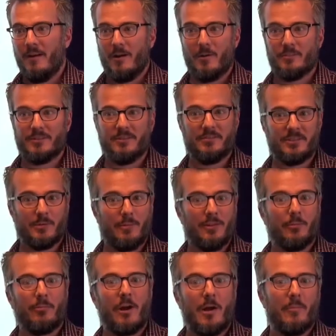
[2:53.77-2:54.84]
um, seems to be
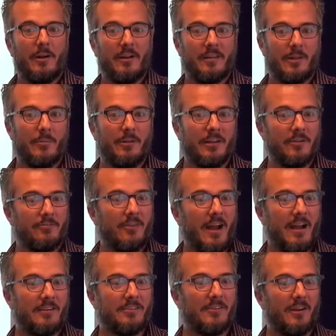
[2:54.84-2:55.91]
the primary limiting
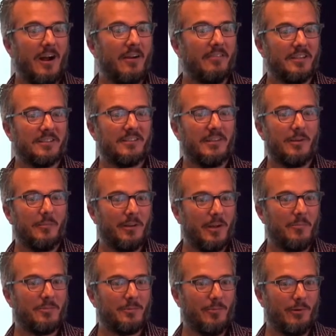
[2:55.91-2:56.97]
factor. Obviously, it
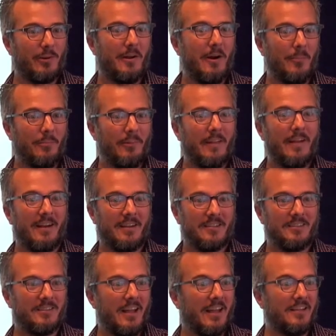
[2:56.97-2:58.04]
becomes more
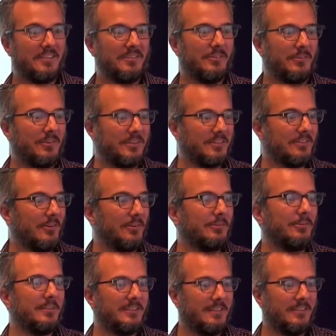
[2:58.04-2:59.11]
complex as students
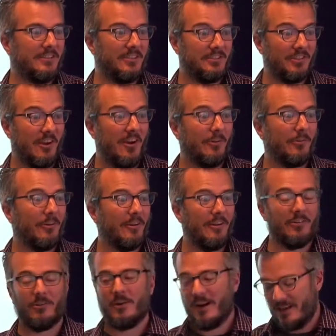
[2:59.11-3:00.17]
start to attend to genre
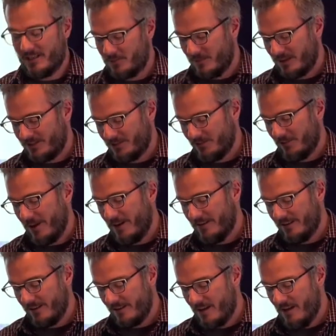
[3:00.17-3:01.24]
and other aspects of
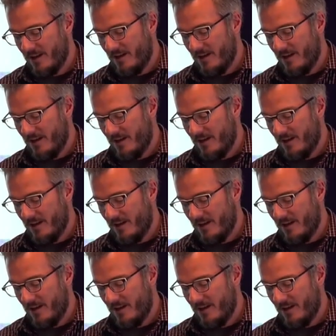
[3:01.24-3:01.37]
writing.